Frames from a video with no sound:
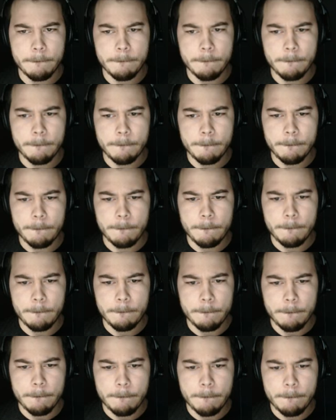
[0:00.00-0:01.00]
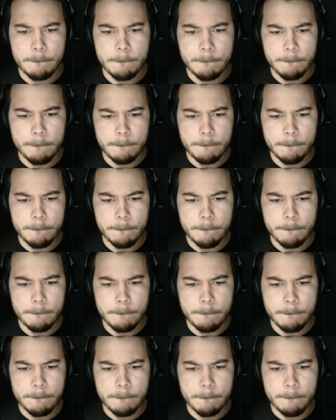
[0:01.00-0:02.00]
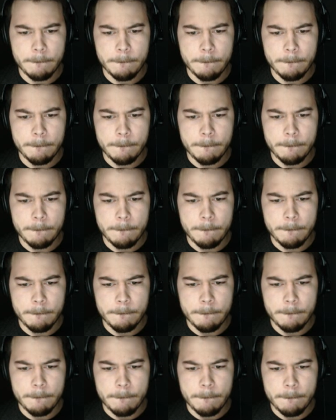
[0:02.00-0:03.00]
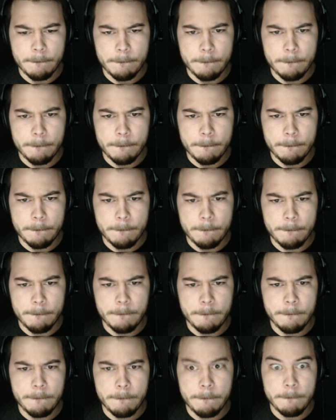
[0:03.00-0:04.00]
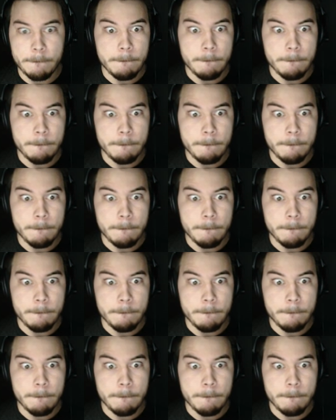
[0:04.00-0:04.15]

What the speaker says: No one is speaking in this clip.